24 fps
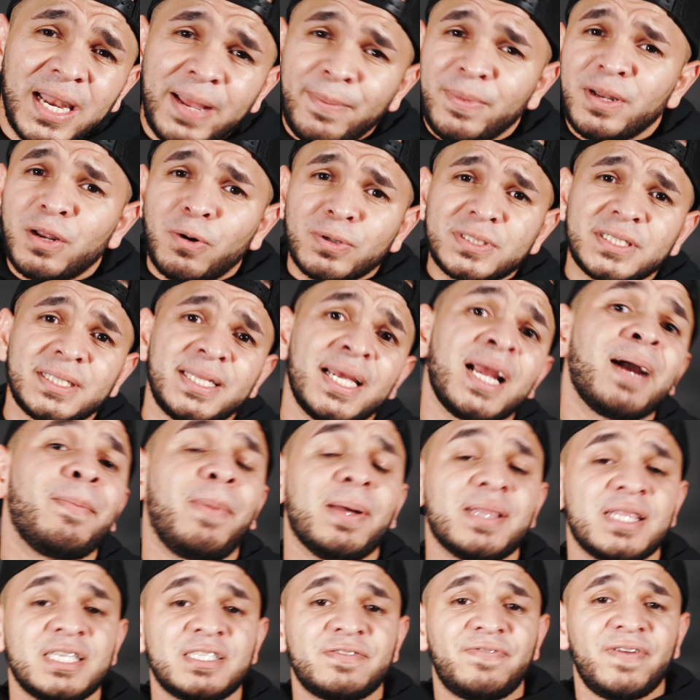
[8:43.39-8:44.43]
Let me know what you think
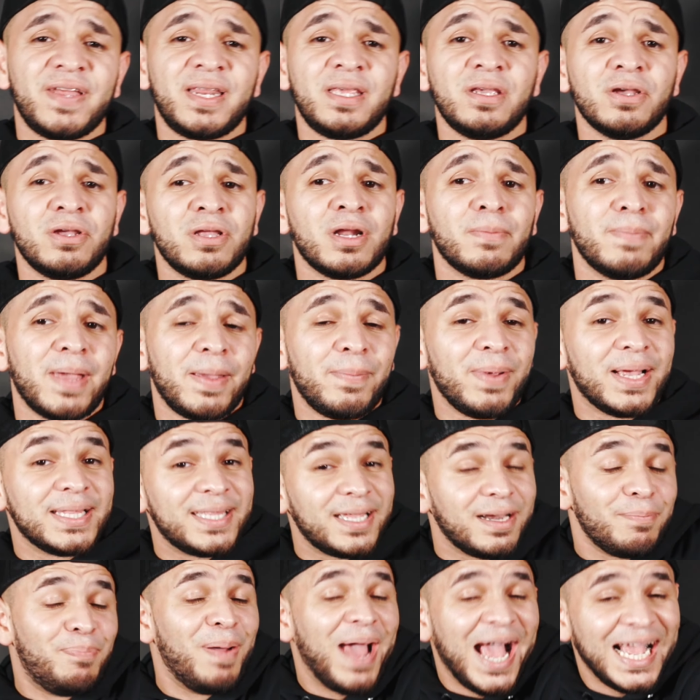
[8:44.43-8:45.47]
about this video. You know, maybe I
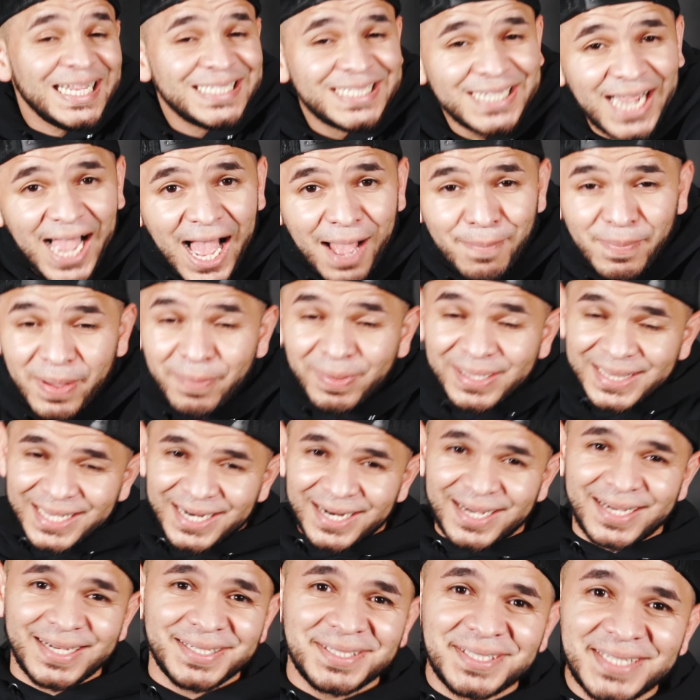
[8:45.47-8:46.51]
did a bad job, maybe I
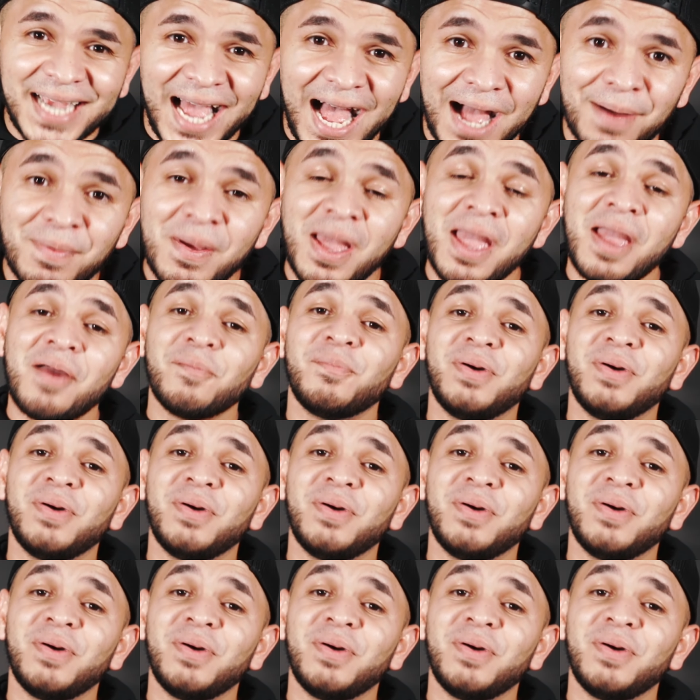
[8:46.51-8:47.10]
did a good job.